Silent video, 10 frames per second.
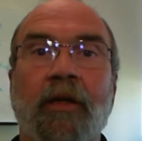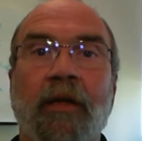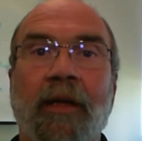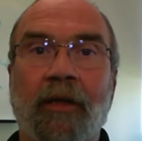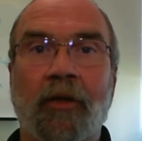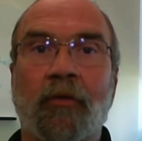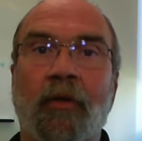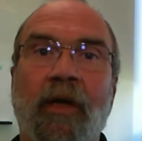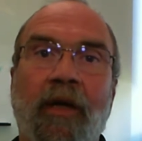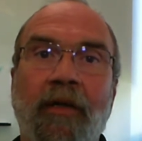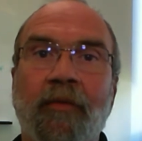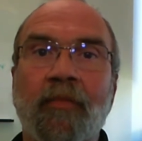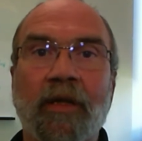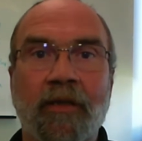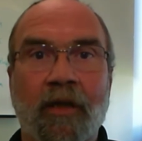Hello,
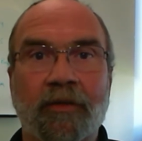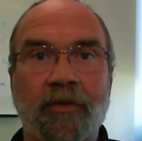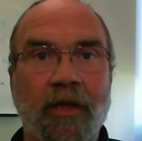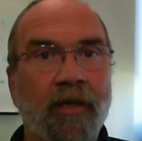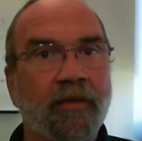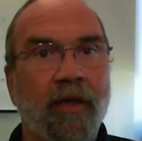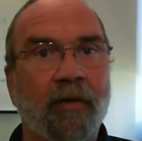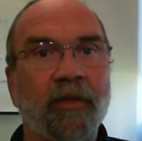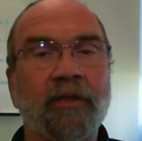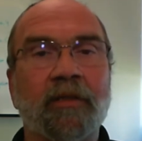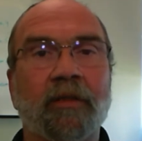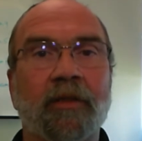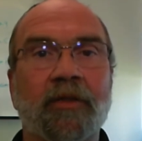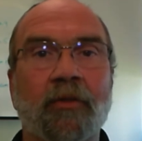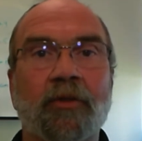I'm Dr. Todd Thomas,
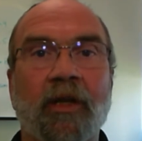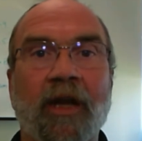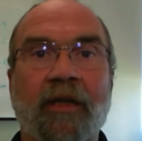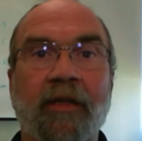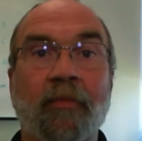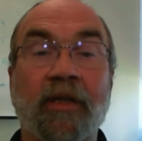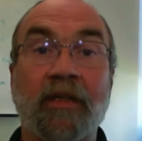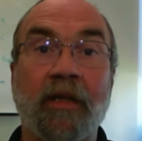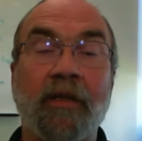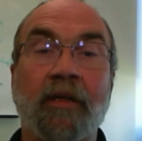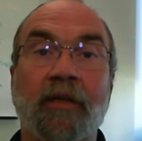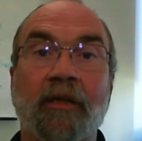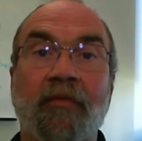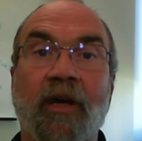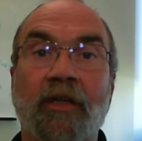Associate Academic Dean at
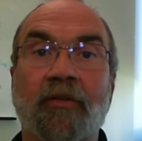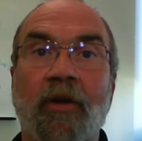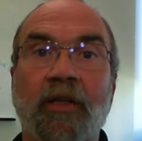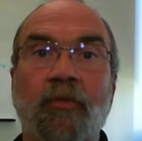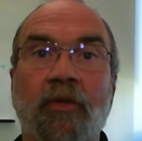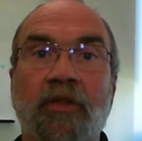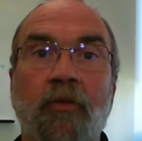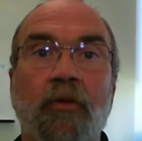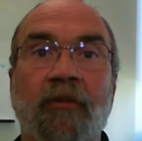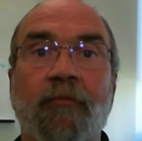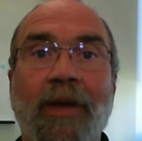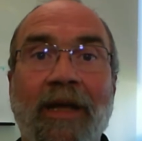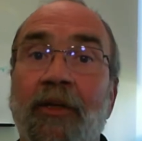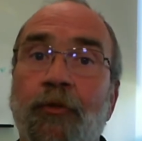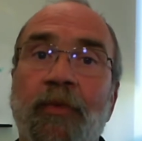the DeVos Graduate School of
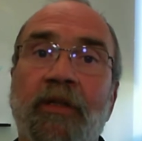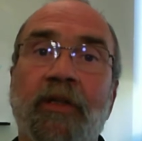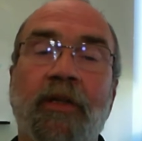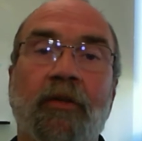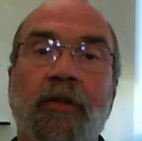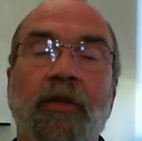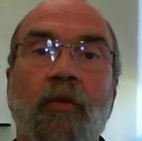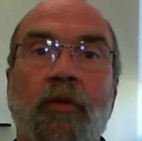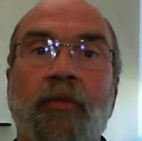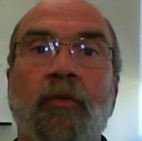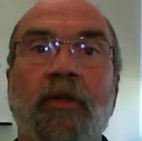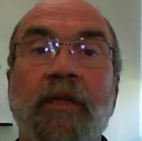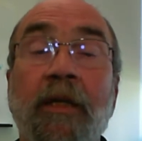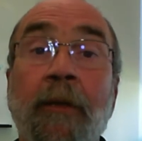Management here in Northwood,